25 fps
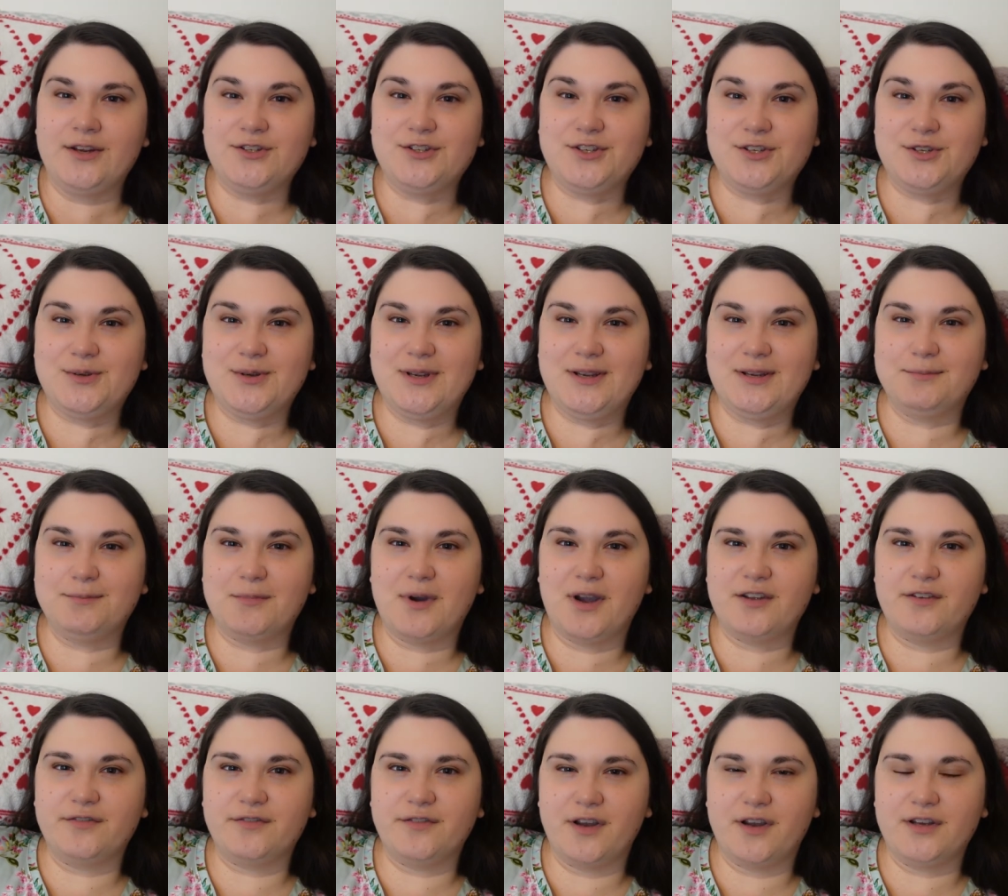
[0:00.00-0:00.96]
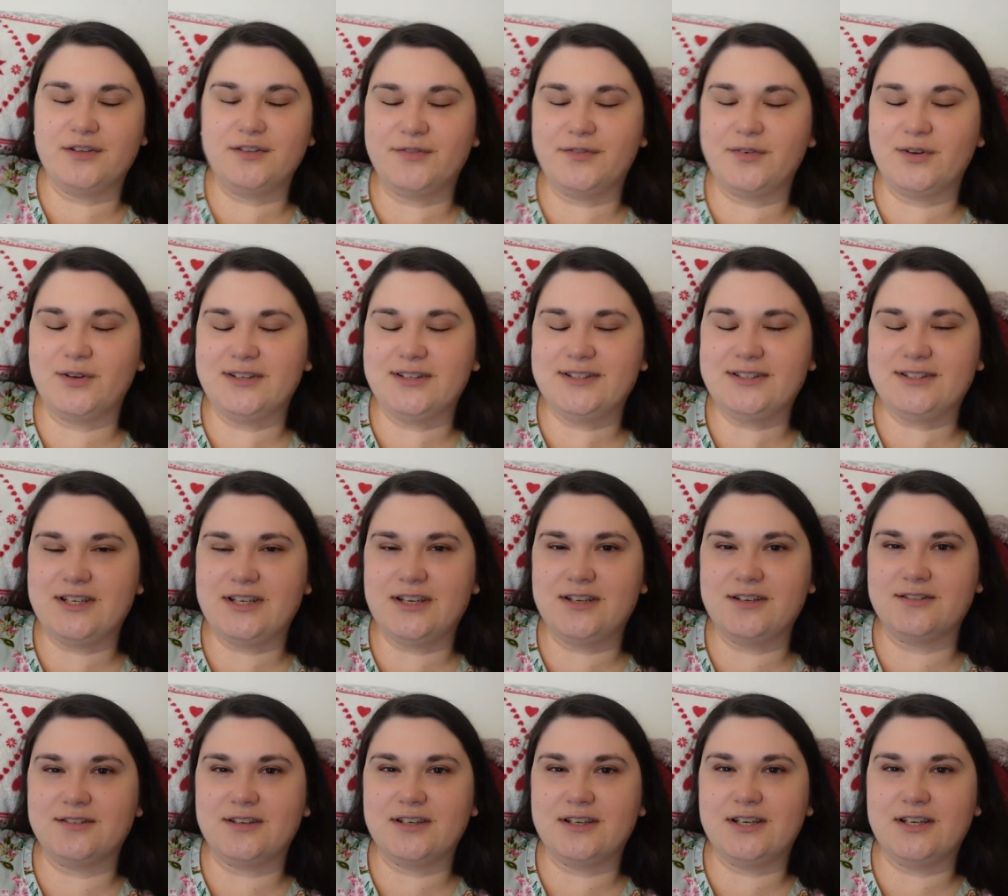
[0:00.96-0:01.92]
doing my first
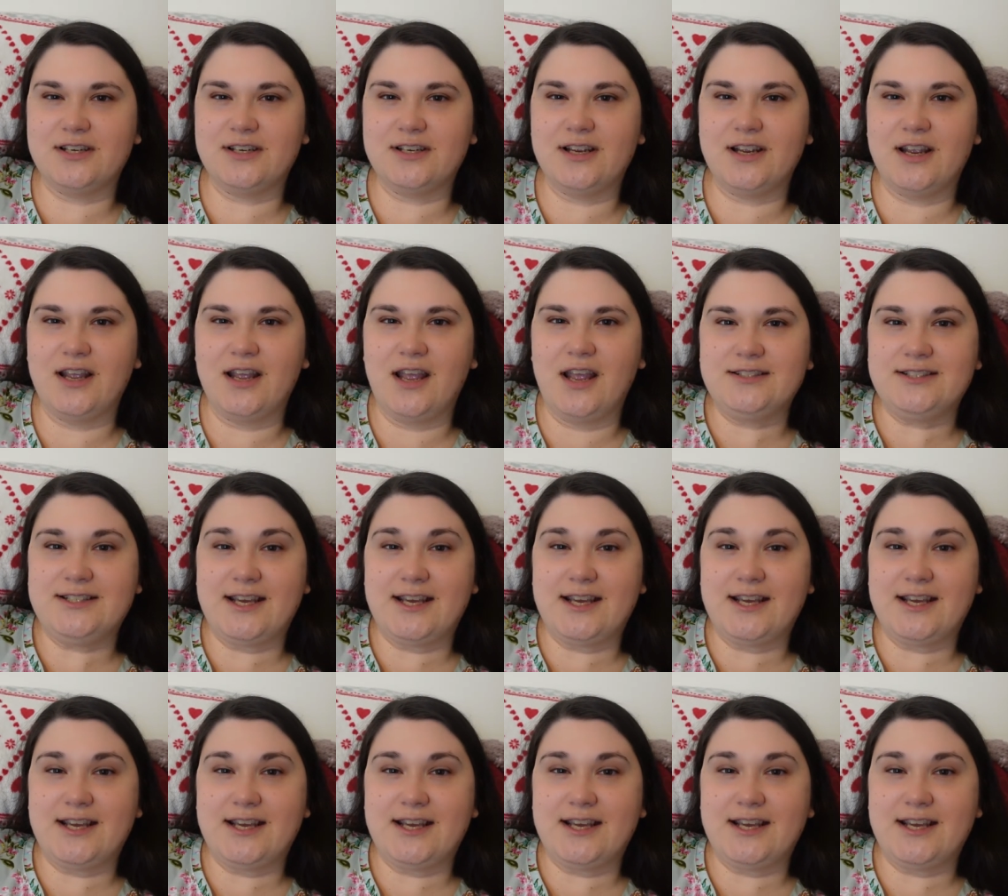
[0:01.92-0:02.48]
volunteering